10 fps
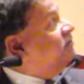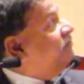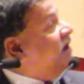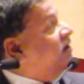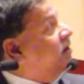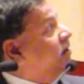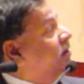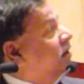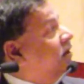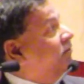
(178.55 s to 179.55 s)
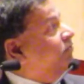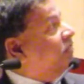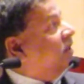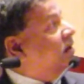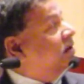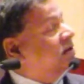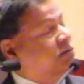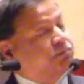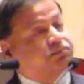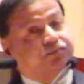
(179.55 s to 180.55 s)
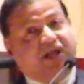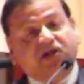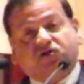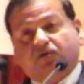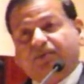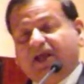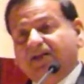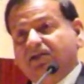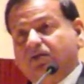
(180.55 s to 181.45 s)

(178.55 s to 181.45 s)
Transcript: and final pledge or plan